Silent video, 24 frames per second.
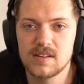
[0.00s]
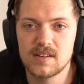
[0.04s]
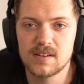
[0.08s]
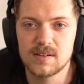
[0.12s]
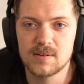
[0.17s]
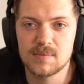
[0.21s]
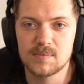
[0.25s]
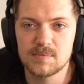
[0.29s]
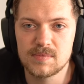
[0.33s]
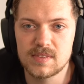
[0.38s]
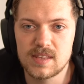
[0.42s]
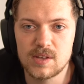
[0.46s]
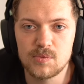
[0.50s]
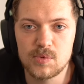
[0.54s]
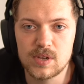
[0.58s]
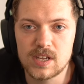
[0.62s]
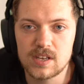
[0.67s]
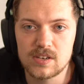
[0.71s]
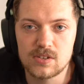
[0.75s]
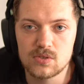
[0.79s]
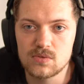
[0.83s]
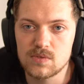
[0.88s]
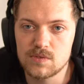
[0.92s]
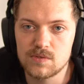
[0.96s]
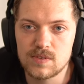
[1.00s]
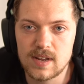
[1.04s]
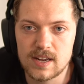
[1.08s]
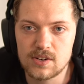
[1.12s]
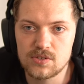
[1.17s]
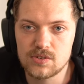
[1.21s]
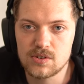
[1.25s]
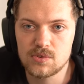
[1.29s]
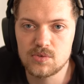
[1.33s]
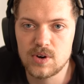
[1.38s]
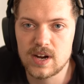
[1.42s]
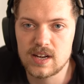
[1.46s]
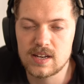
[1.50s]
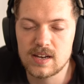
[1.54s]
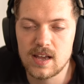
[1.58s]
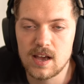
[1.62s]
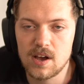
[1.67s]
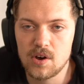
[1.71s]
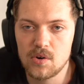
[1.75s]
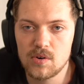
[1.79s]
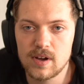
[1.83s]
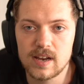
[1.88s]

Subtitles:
that we can use with Nitro right now.